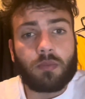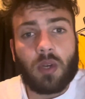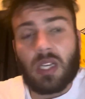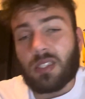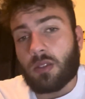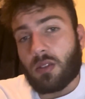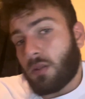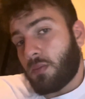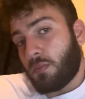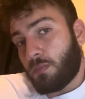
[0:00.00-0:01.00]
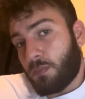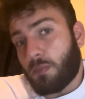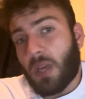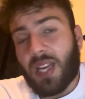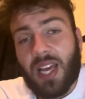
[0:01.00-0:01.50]
As
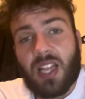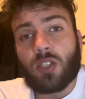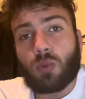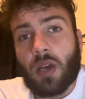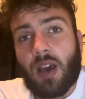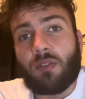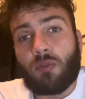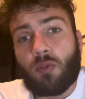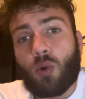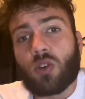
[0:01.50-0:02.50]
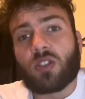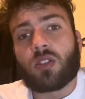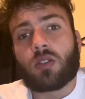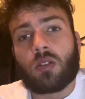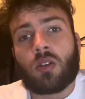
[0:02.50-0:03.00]
many athletes we have, of
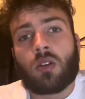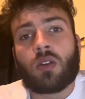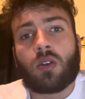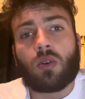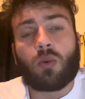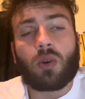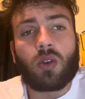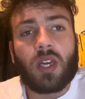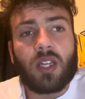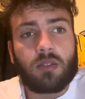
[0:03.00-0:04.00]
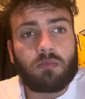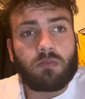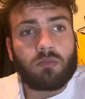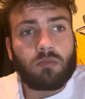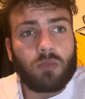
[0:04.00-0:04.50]
course, we're gonna get
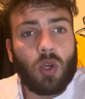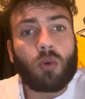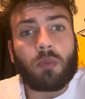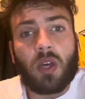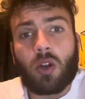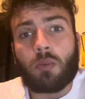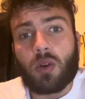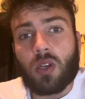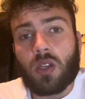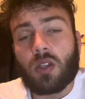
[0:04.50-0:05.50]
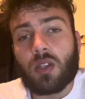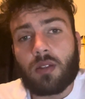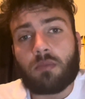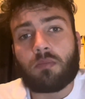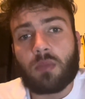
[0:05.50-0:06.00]
known better, but
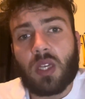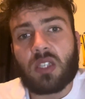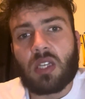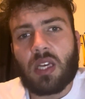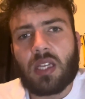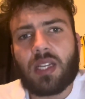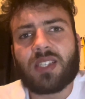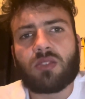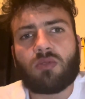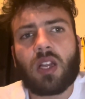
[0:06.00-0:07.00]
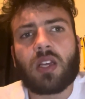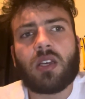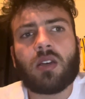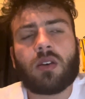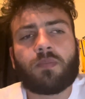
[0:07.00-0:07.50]
it is really